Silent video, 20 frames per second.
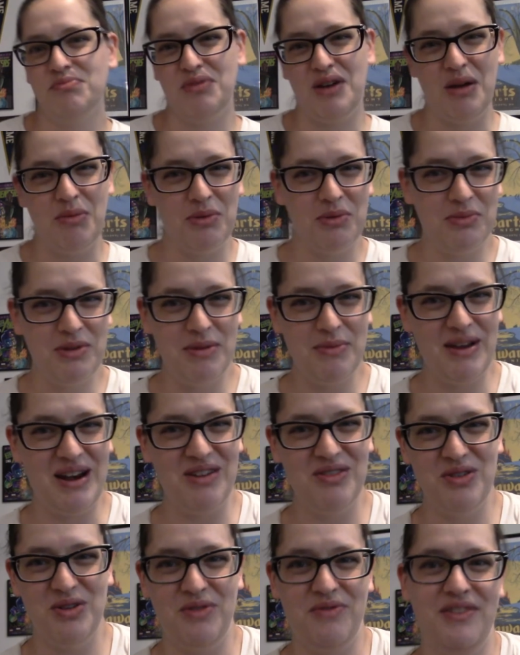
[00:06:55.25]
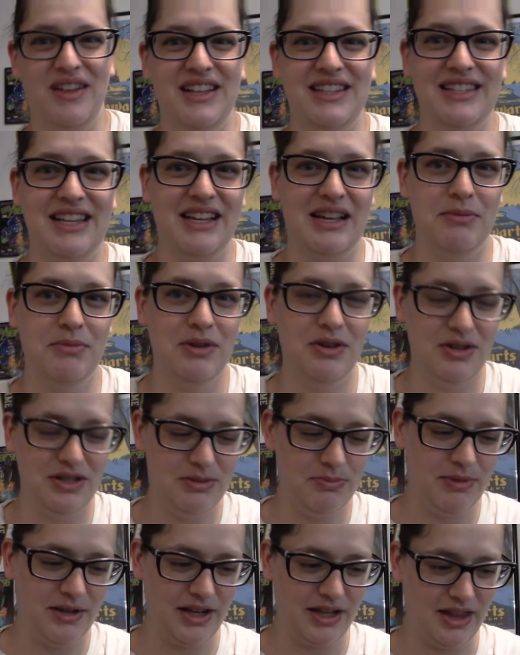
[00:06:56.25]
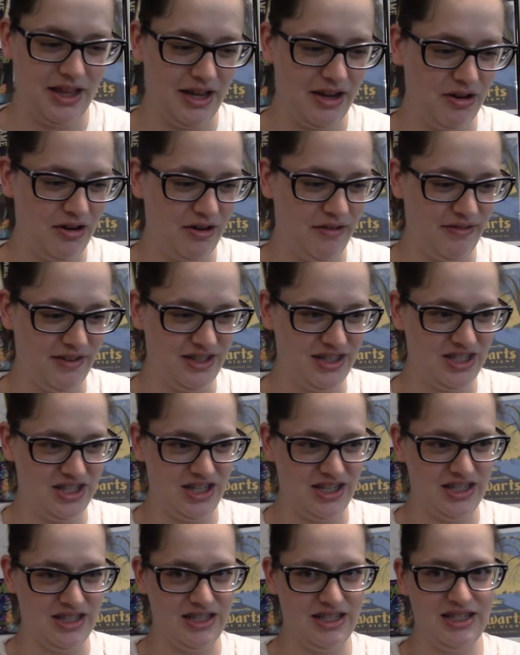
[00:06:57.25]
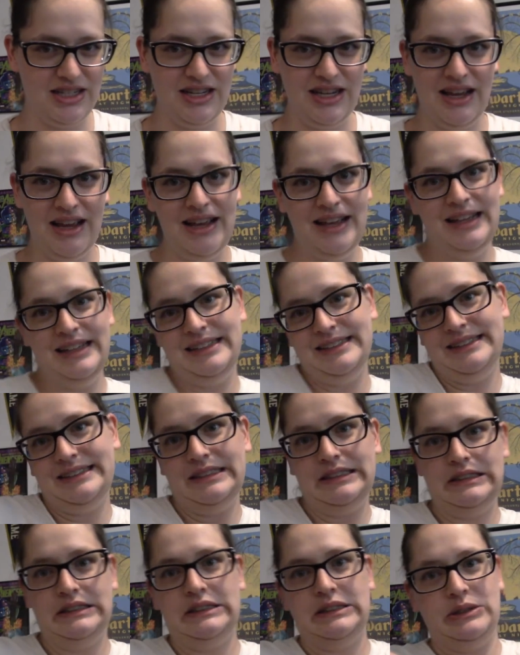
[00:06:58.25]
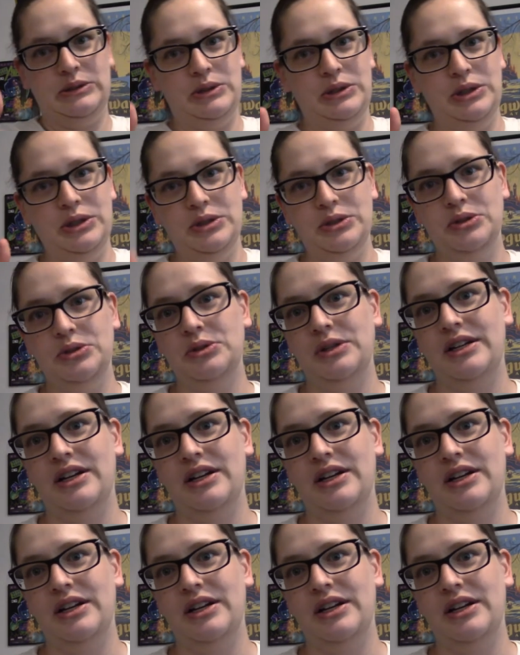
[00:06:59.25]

probably, but I don't know if that's like a mucus plug thing or if it's just woohoo.